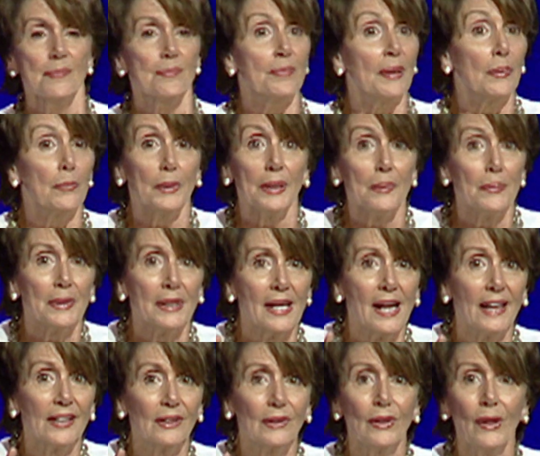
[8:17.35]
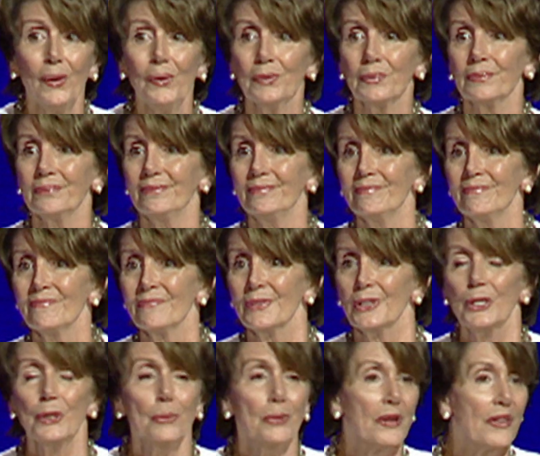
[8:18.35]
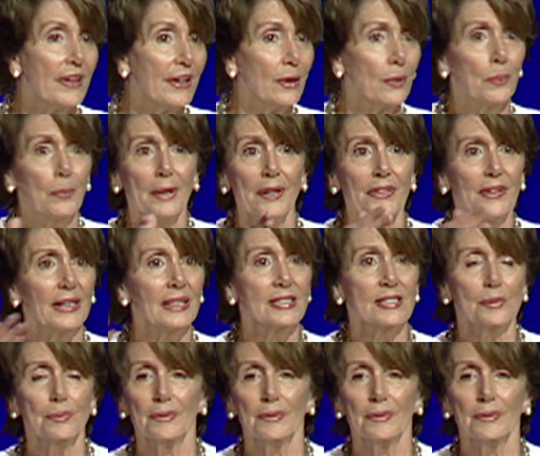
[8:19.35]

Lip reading: But we were not alone. You were there with us